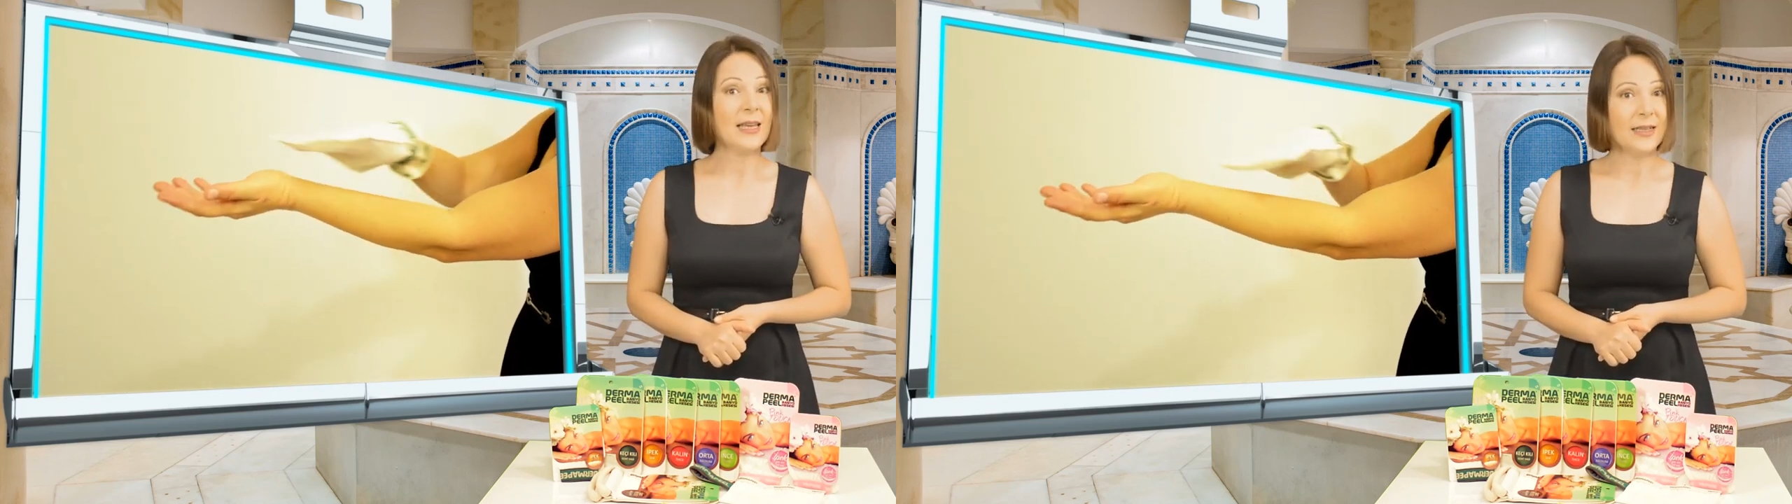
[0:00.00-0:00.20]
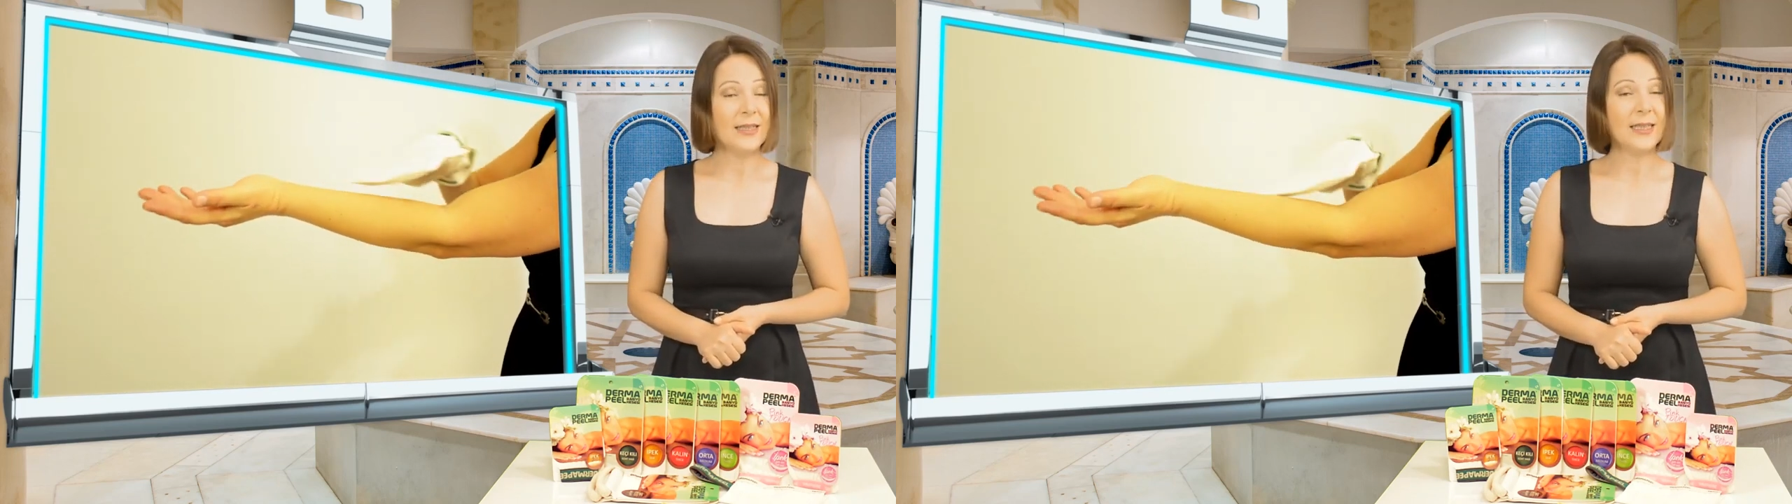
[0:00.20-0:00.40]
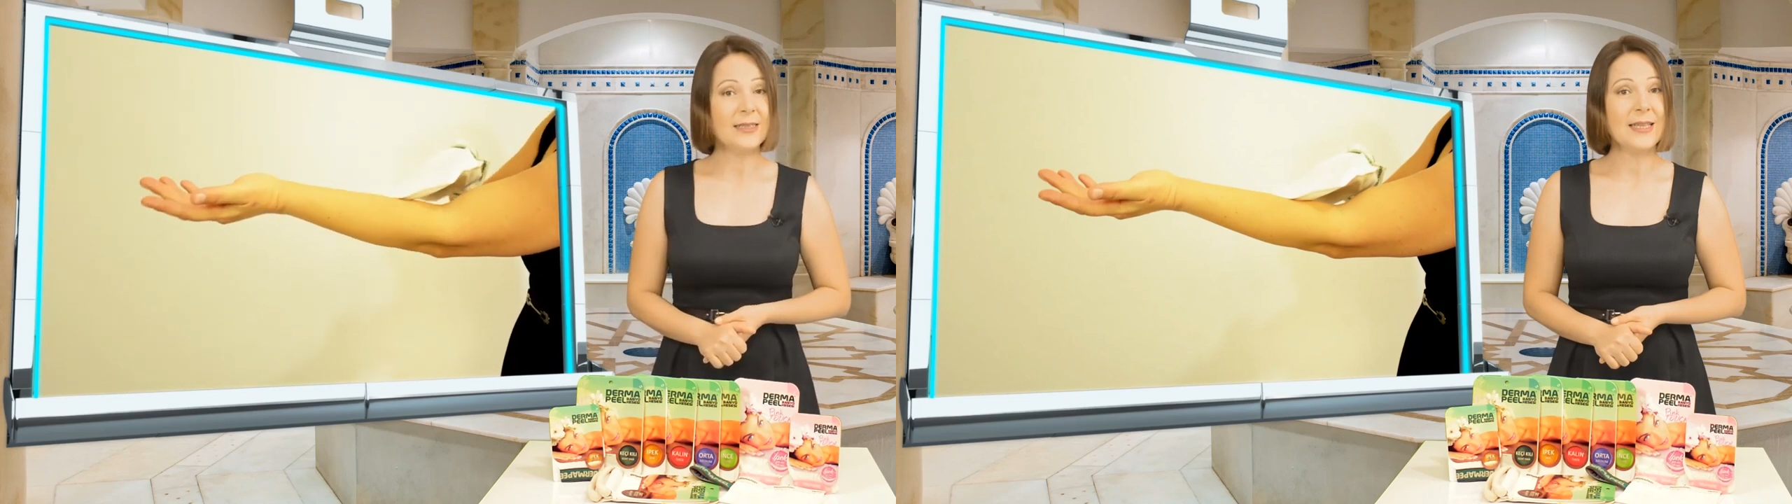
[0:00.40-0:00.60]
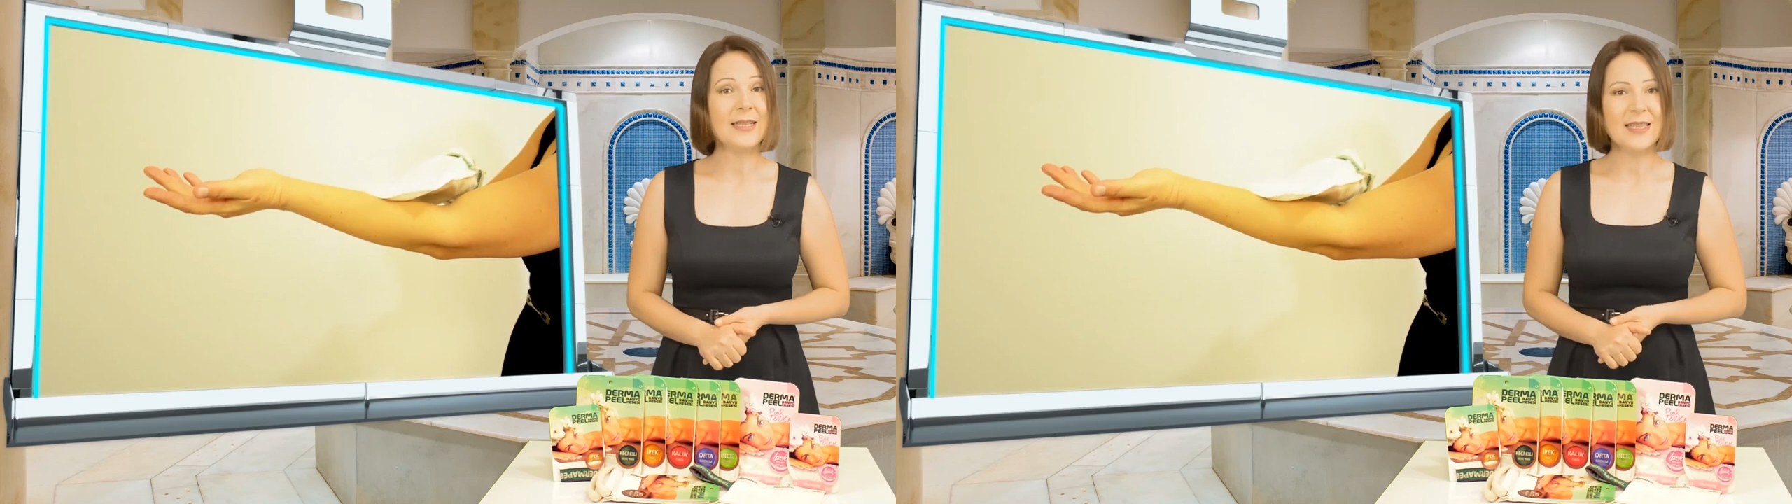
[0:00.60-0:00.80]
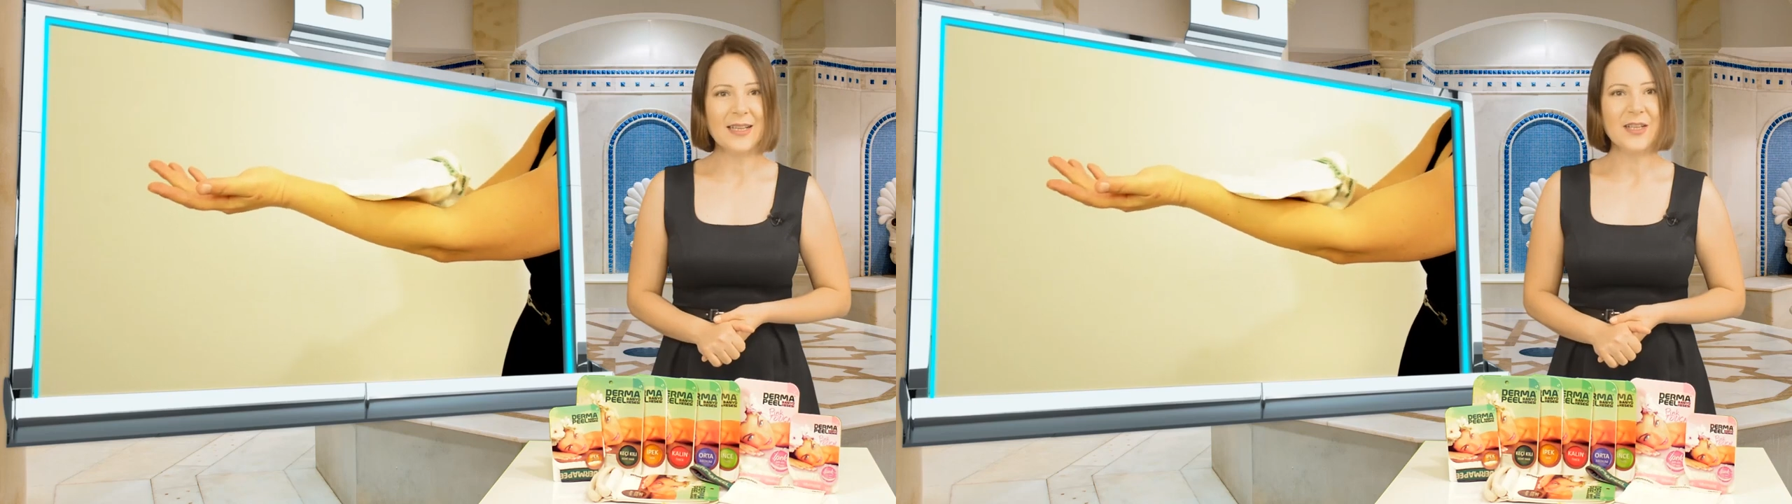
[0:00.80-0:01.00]
movements
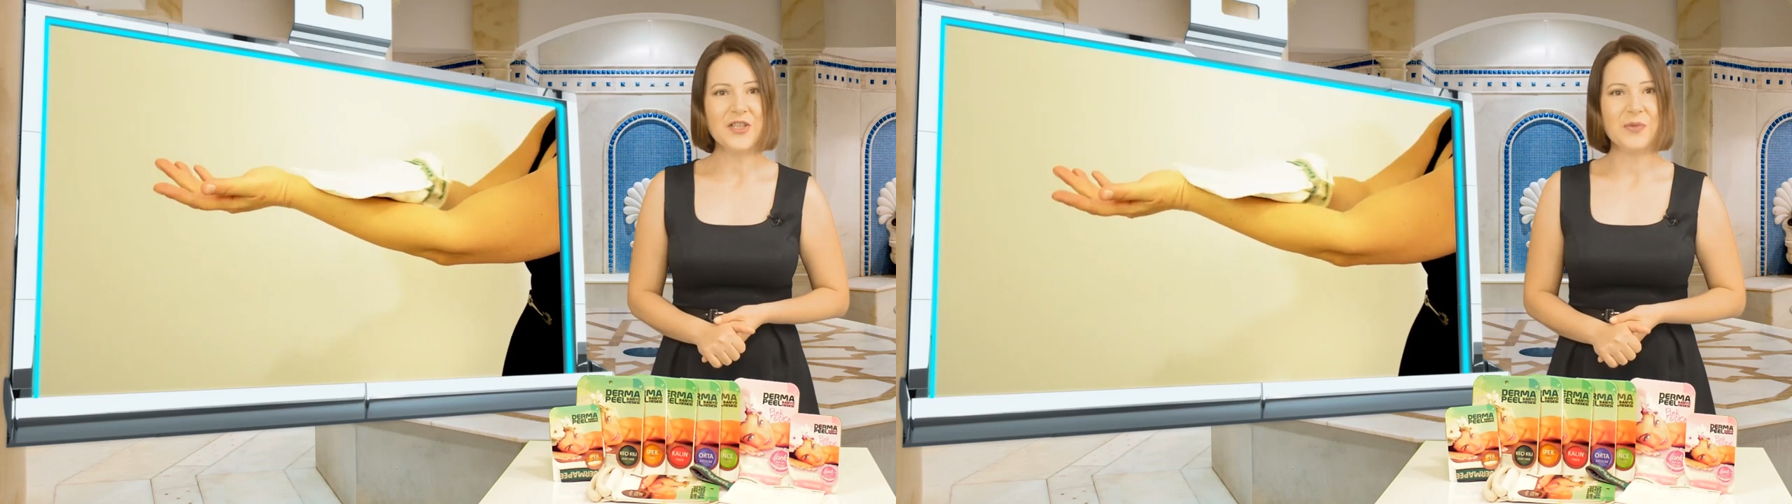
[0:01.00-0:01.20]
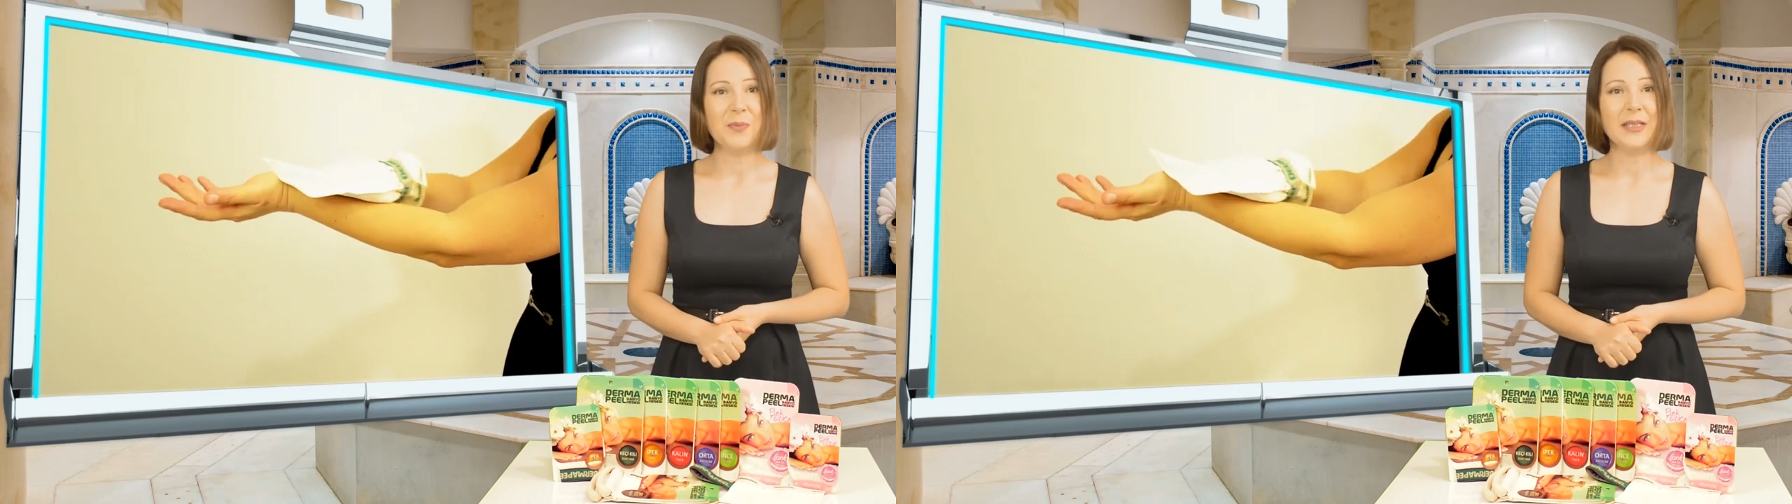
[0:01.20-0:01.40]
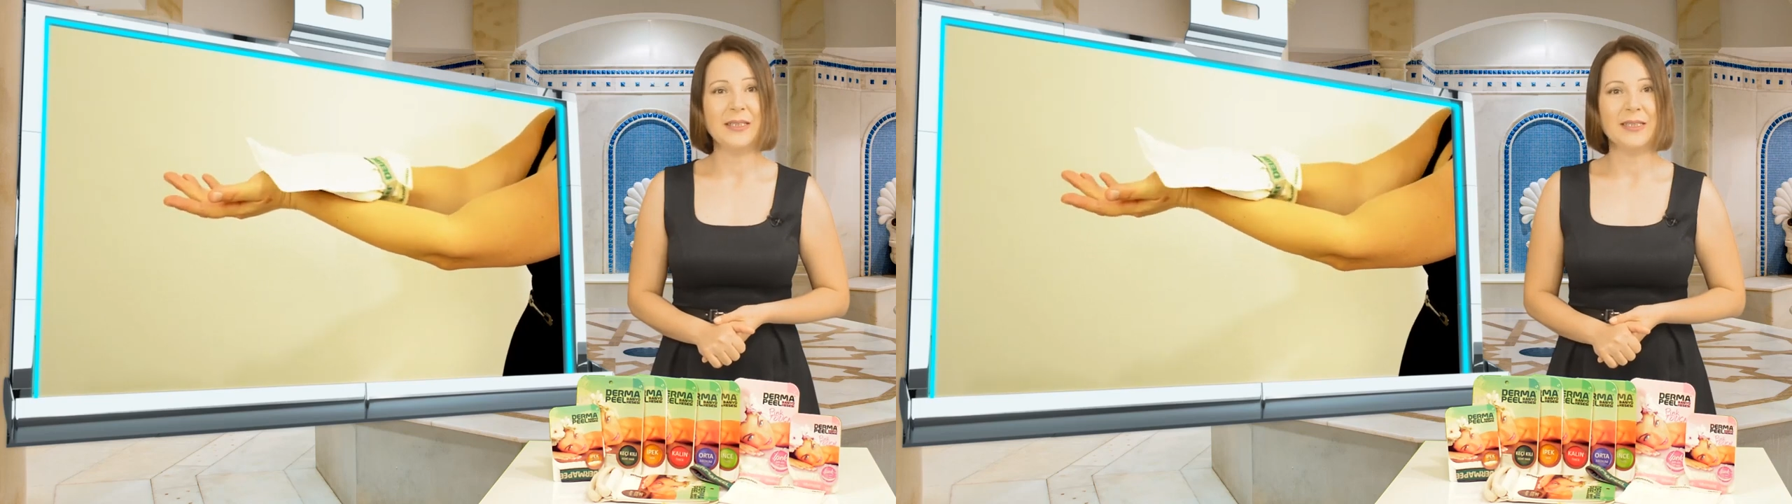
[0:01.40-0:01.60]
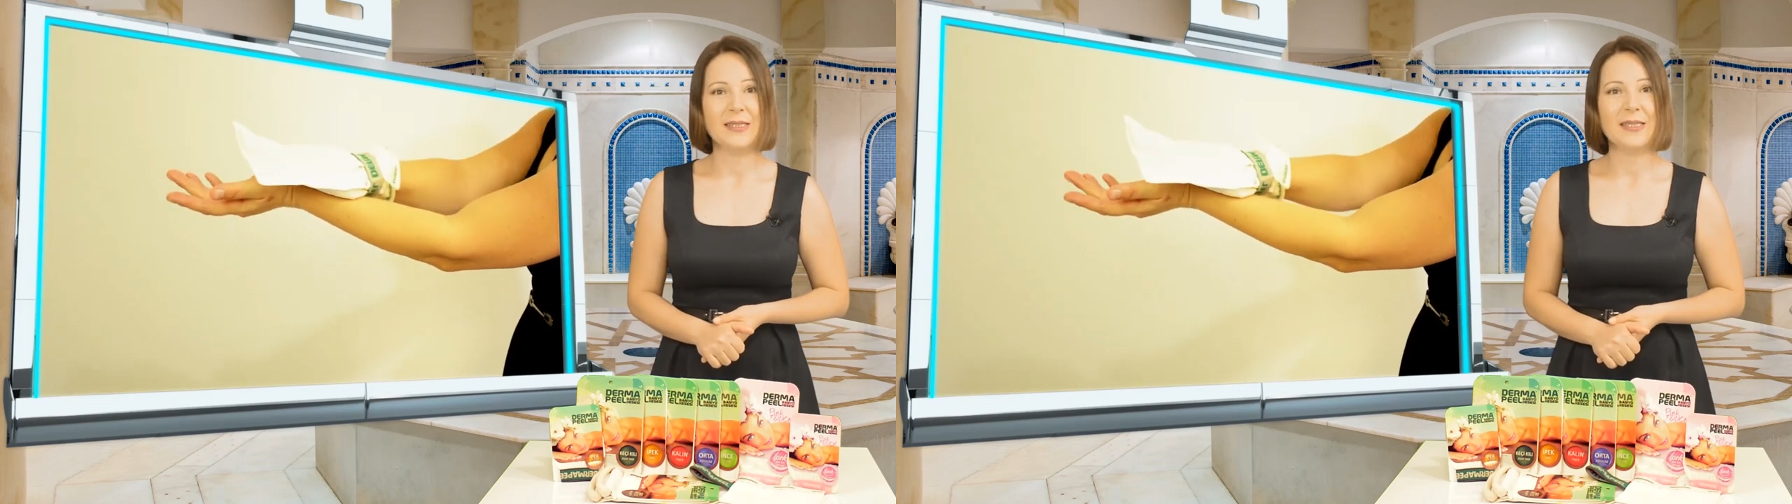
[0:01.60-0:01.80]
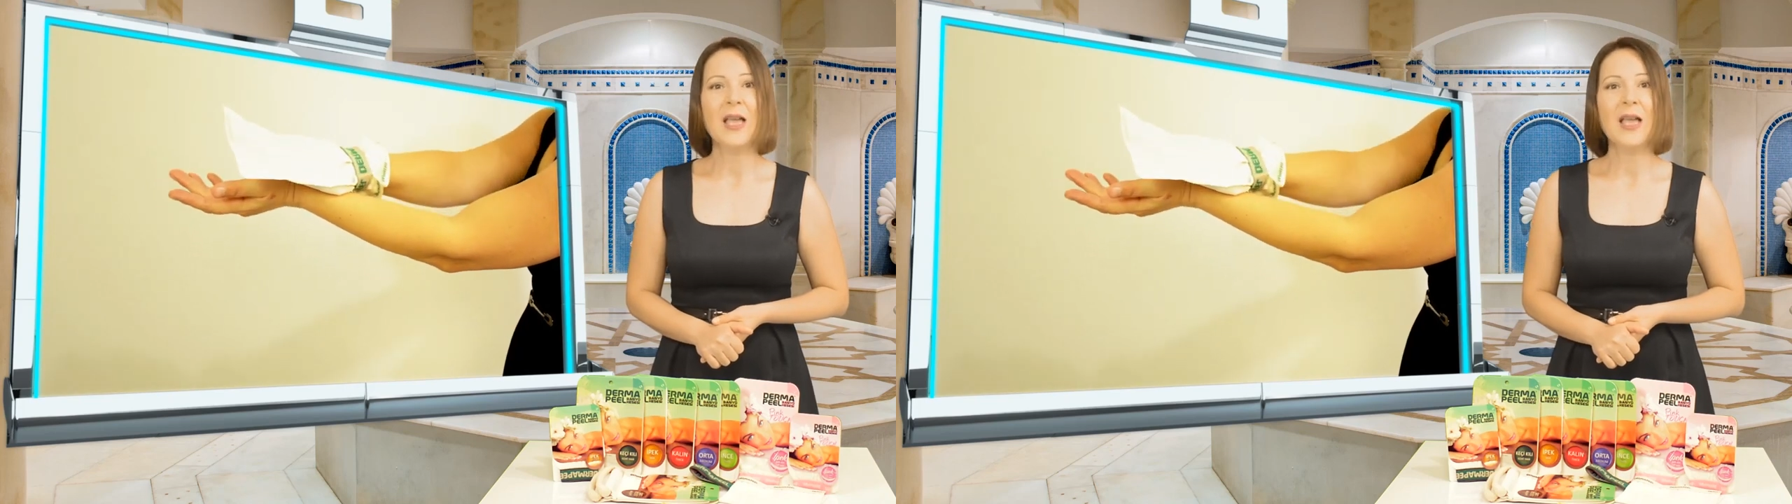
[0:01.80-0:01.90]
while using the mitt.